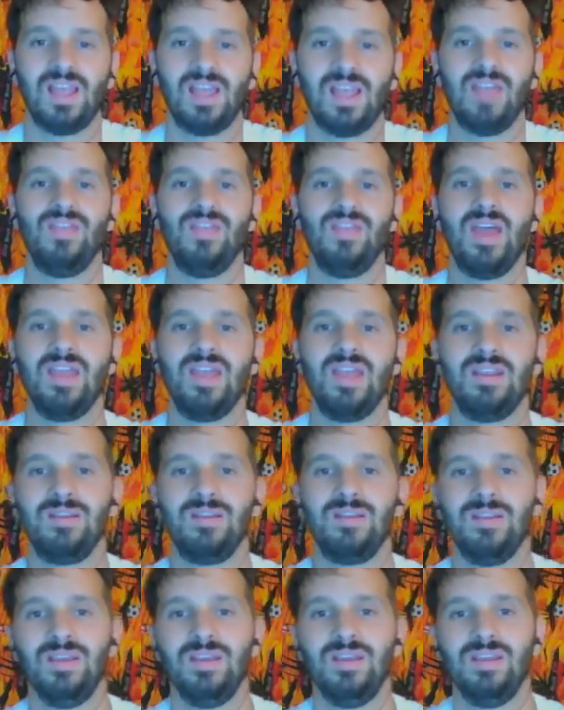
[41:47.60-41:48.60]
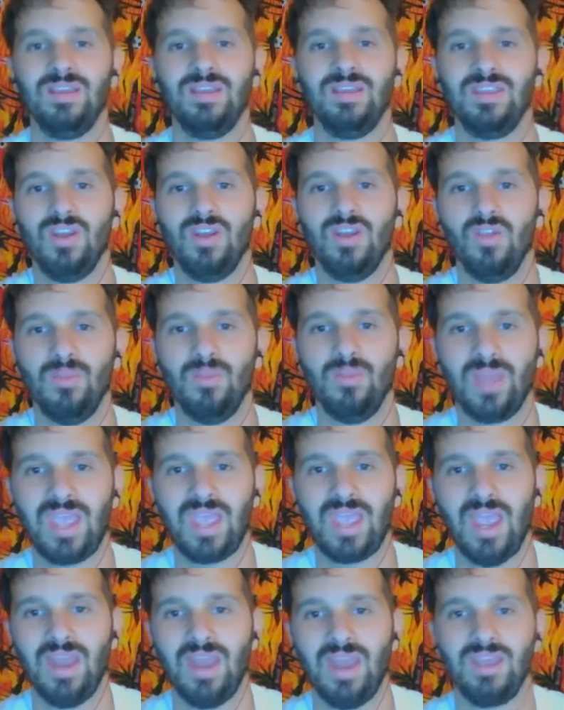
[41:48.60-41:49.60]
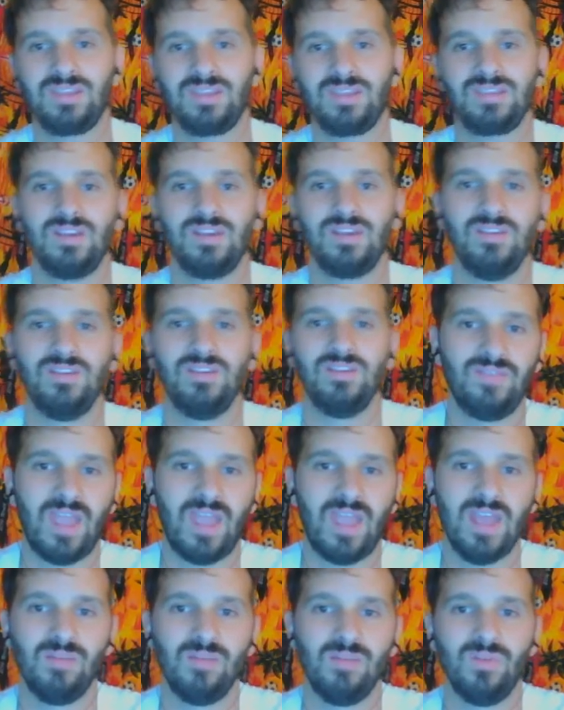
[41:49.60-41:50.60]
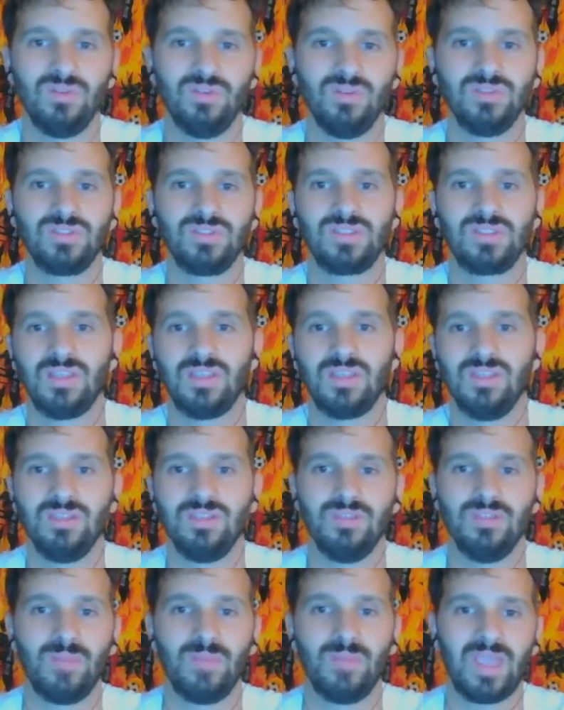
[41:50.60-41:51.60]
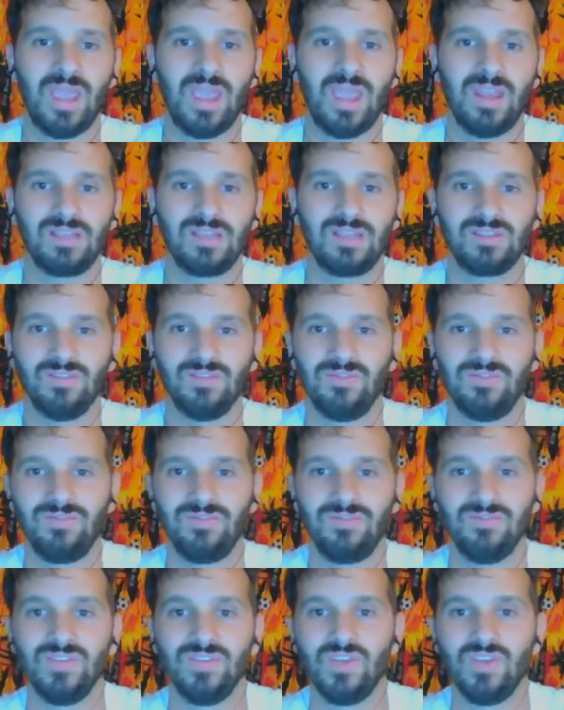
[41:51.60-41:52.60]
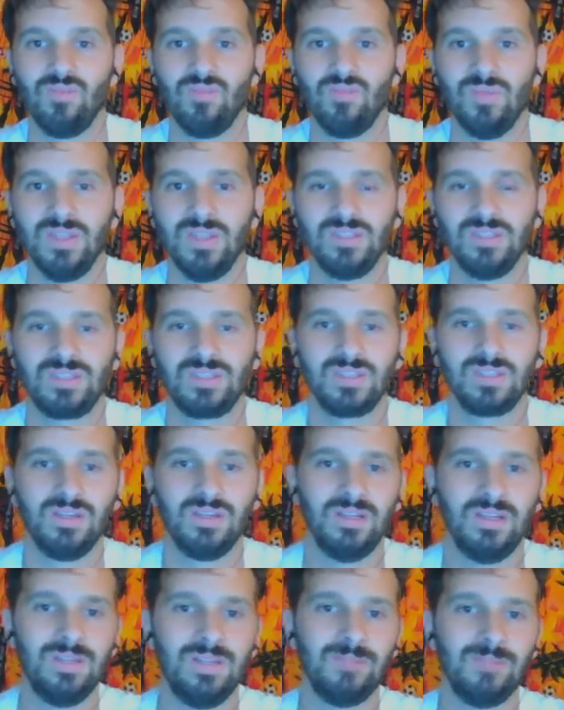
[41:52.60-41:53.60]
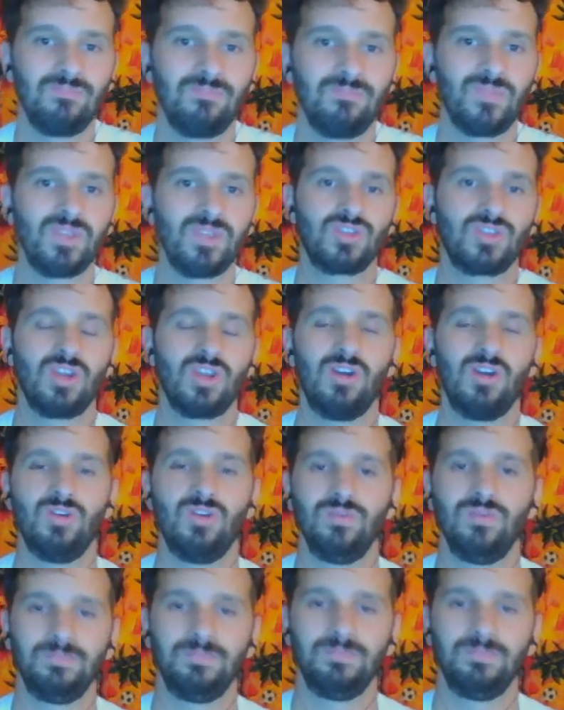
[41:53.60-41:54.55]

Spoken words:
and then, you know, the mechanics of animals and the mechanics of humans. So,